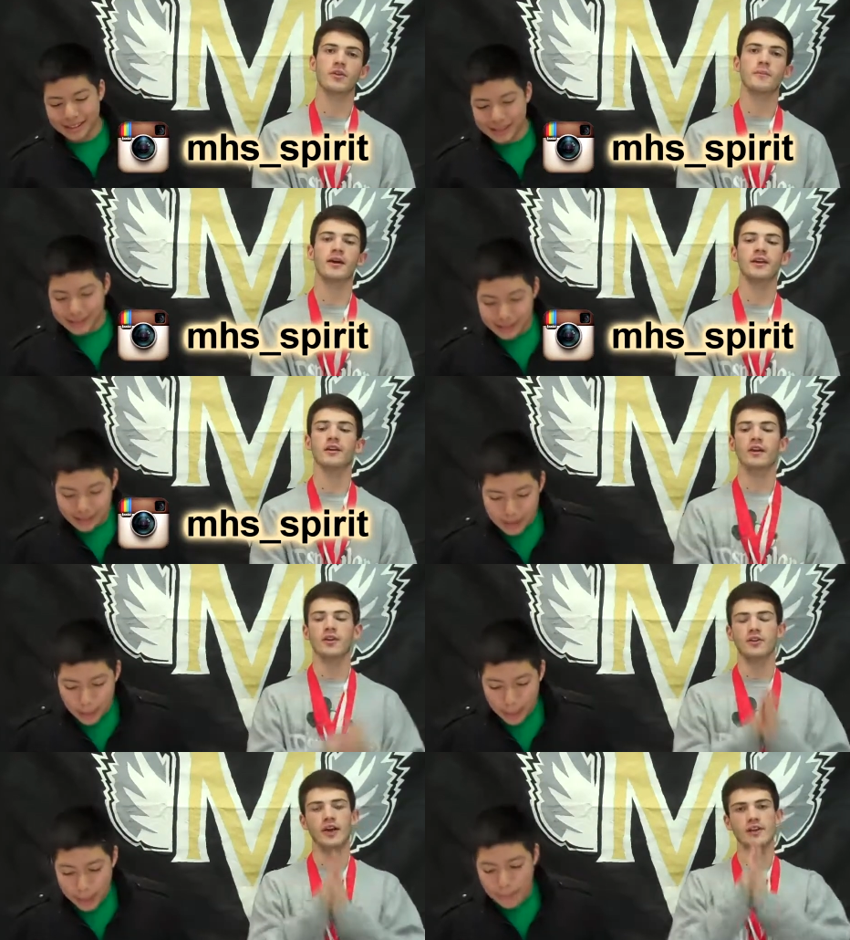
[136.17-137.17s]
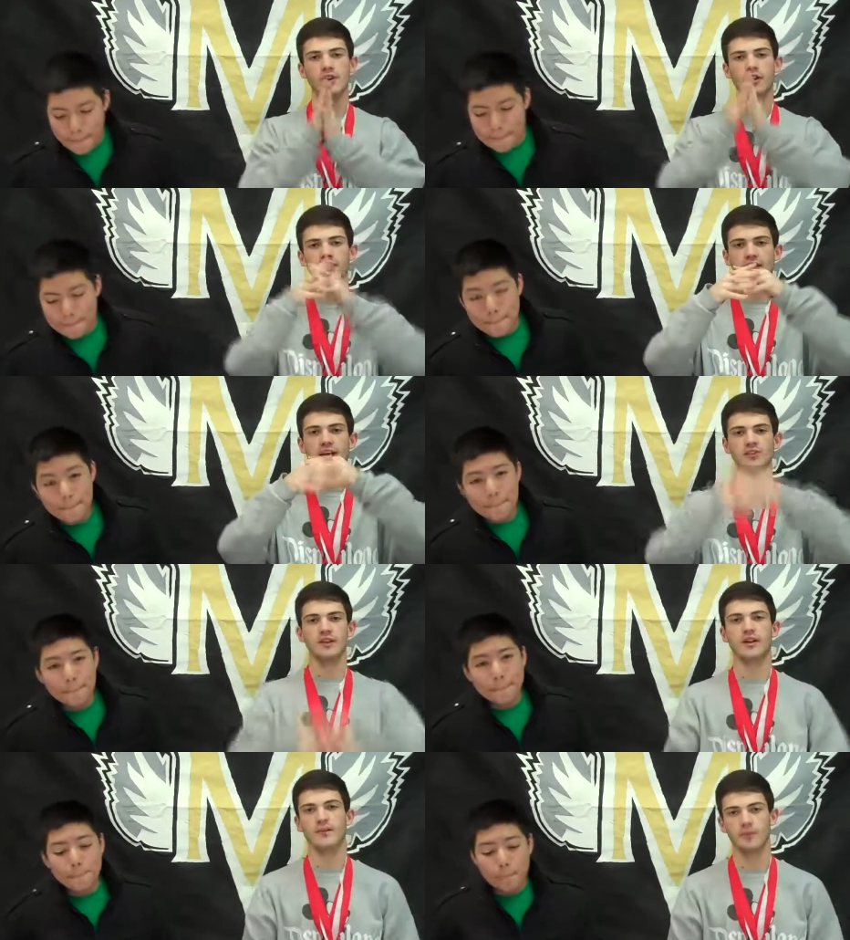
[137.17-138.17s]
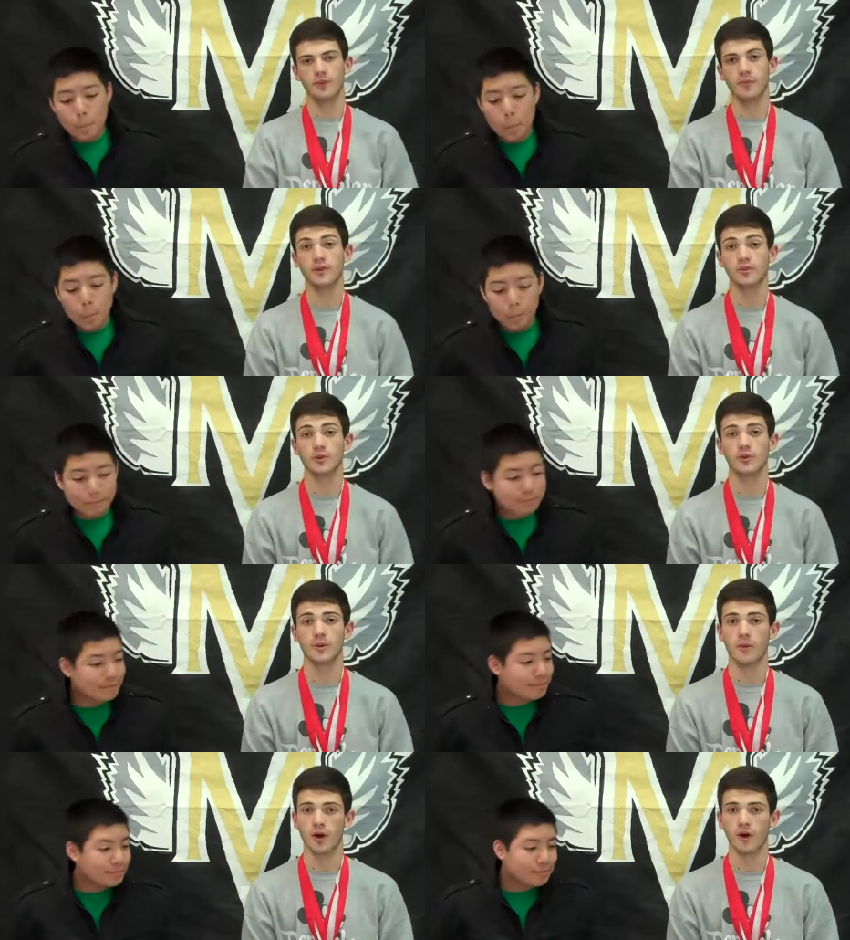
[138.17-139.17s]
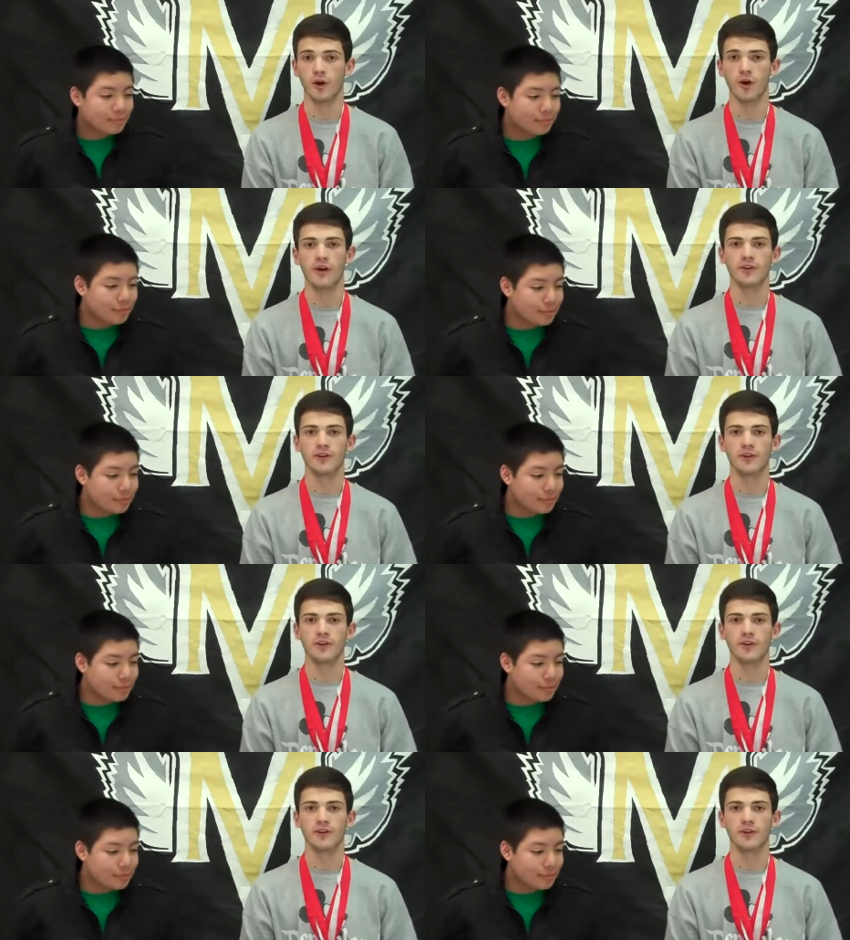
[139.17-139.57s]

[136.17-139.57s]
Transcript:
Speaker 1: your money, your $9 cash in an envelope is due tomorrow.